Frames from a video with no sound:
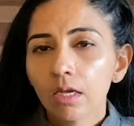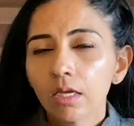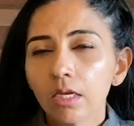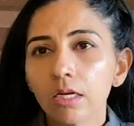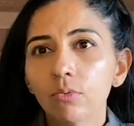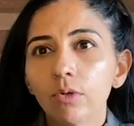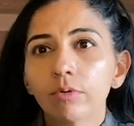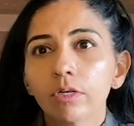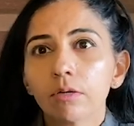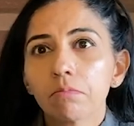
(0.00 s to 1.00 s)
We
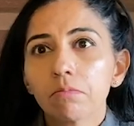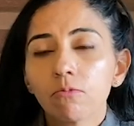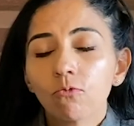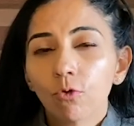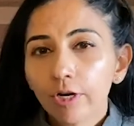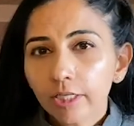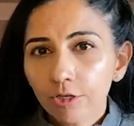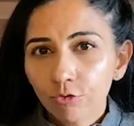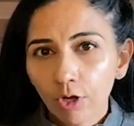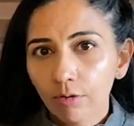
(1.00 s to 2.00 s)
were
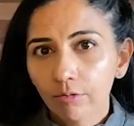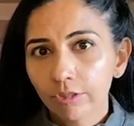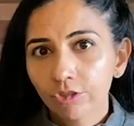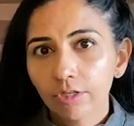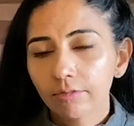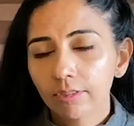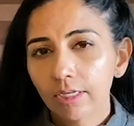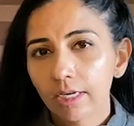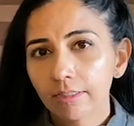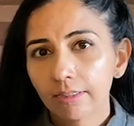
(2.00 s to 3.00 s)
working 12-hour shifts
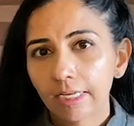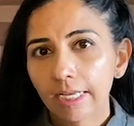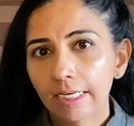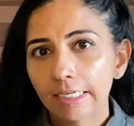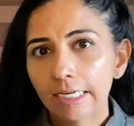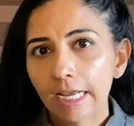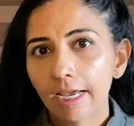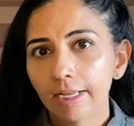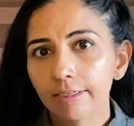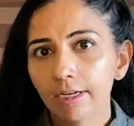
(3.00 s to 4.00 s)
on days on end,
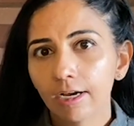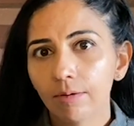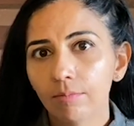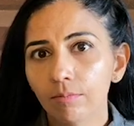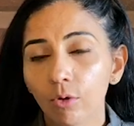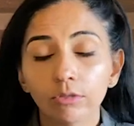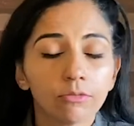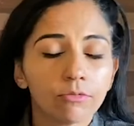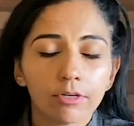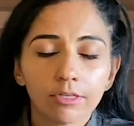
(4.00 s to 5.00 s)
and
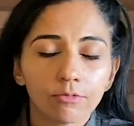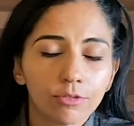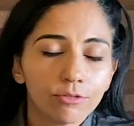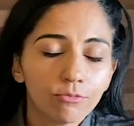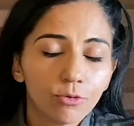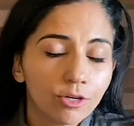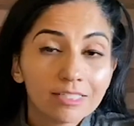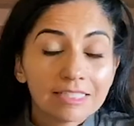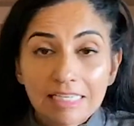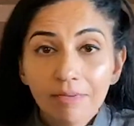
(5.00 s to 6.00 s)
most of us were
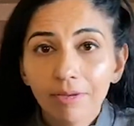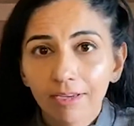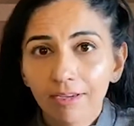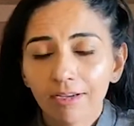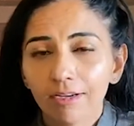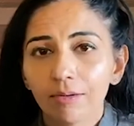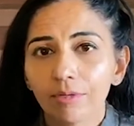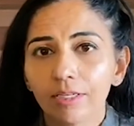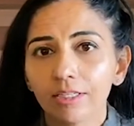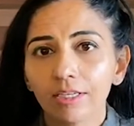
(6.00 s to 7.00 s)
not sleeping
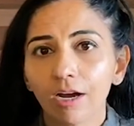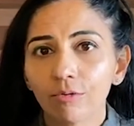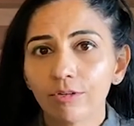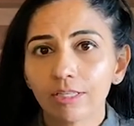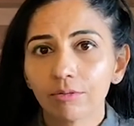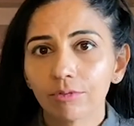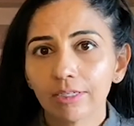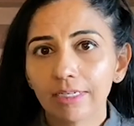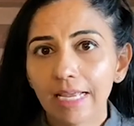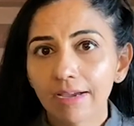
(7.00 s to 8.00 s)
in the hours that
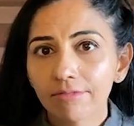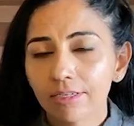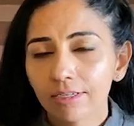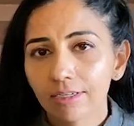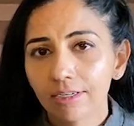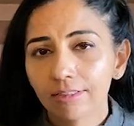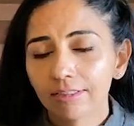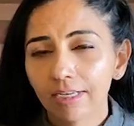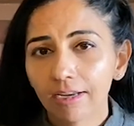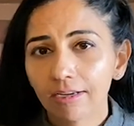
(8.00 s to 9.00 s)
were left in
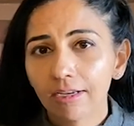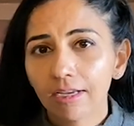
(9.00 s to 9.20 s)
the day.